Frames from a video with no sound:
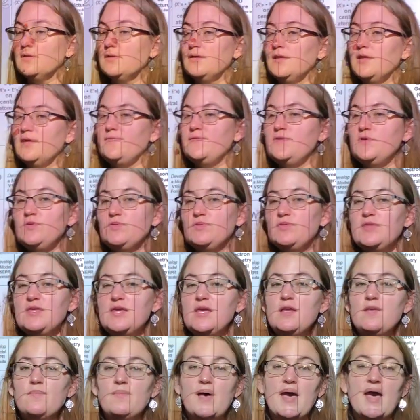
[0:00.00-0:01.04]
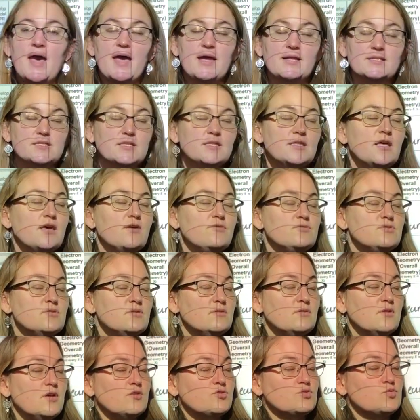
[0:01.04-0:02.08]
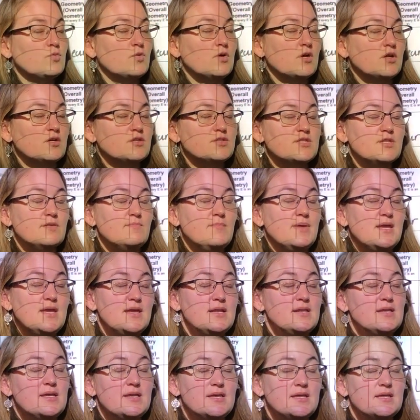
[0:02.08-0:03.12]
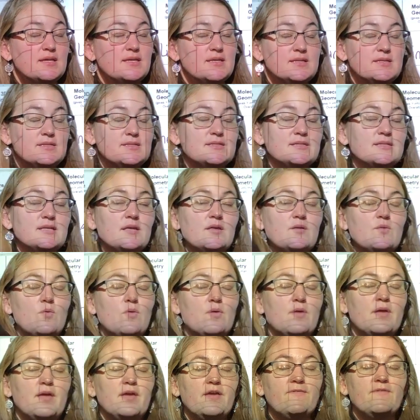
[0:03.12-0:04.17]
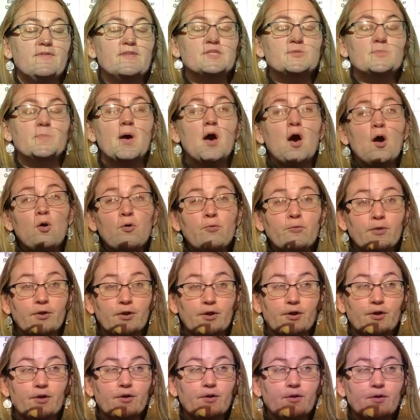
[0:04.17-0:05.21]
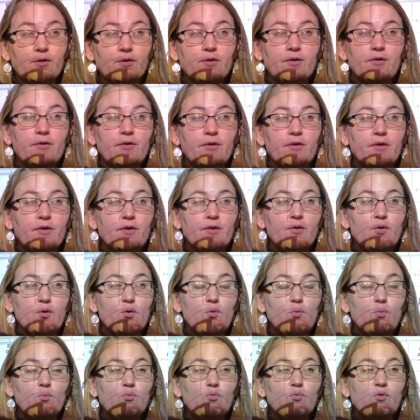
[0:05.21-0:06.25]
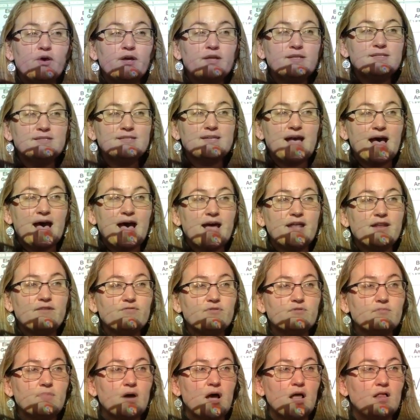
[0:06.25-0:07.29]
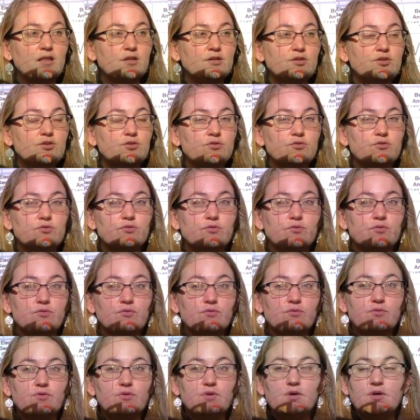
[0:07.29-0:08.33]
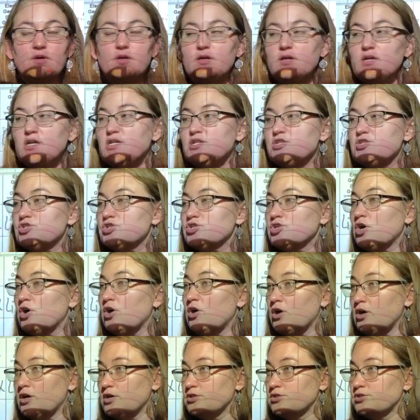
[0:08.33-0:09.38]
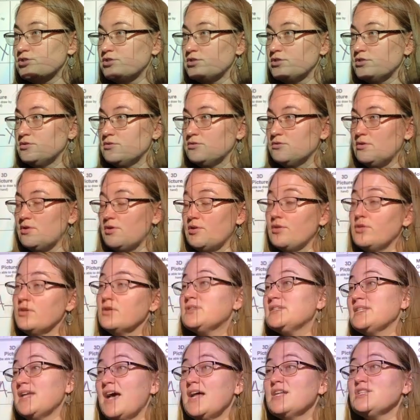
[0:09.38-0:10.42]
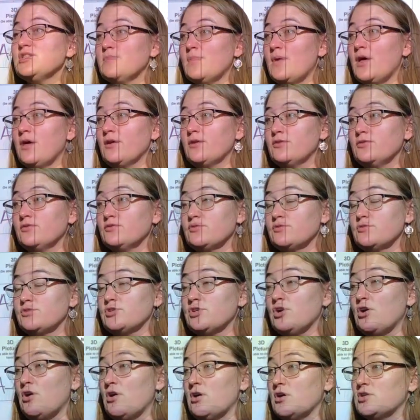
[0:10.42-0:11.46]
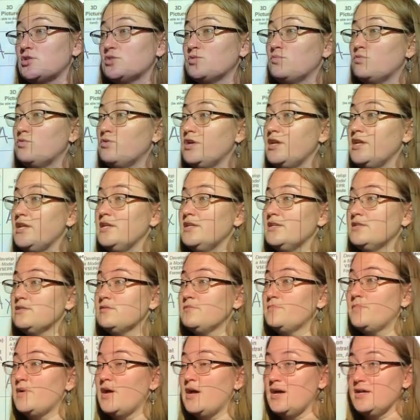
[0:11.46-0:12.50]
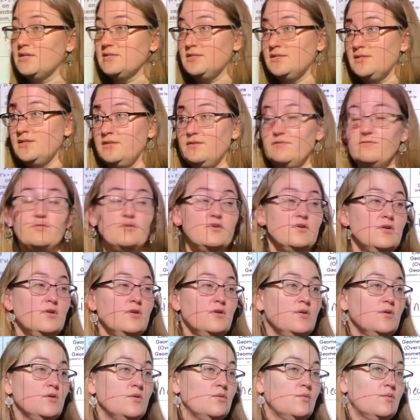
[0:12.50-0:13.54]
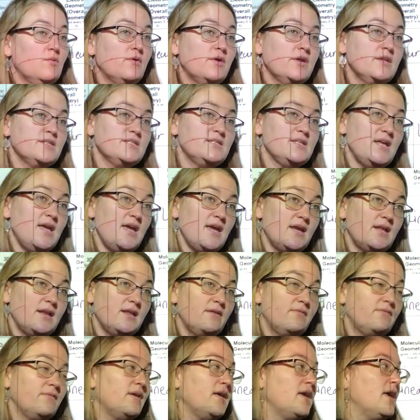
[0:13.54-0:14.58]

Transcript: If you think back to those words, the meaning is if it's polar, one side of the molecule is charged, or the sides of the molecules are charged. One is positive, one is negative.